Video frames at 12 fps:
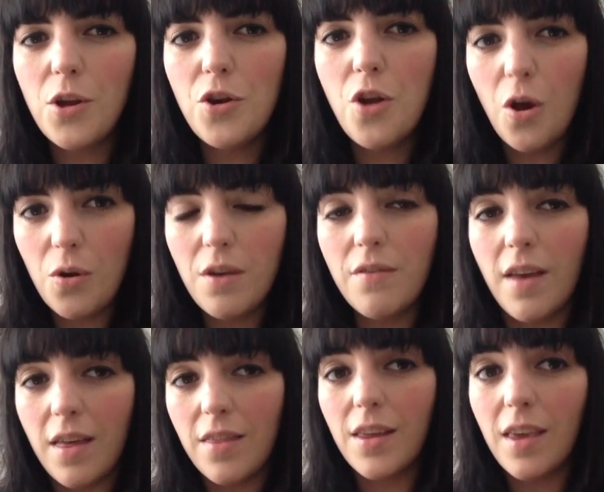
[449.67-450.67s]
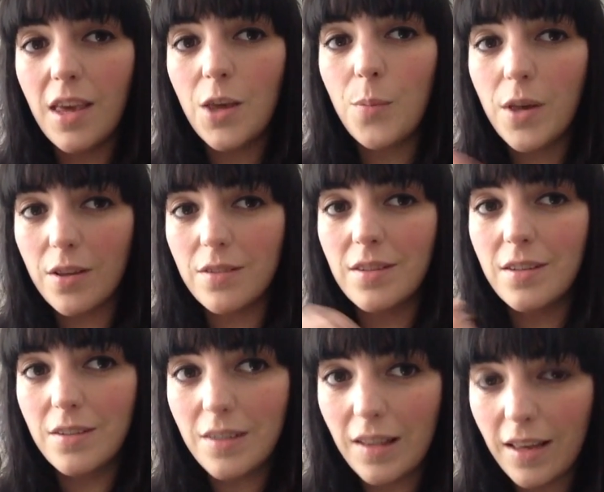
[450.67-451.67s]
know you've hit the key because
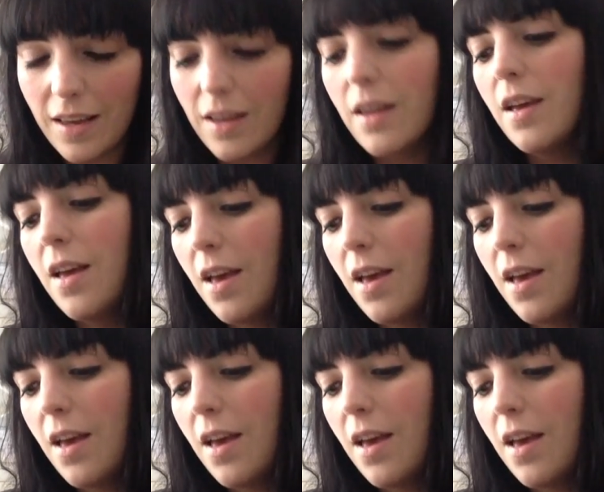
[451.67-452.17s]
it'll click.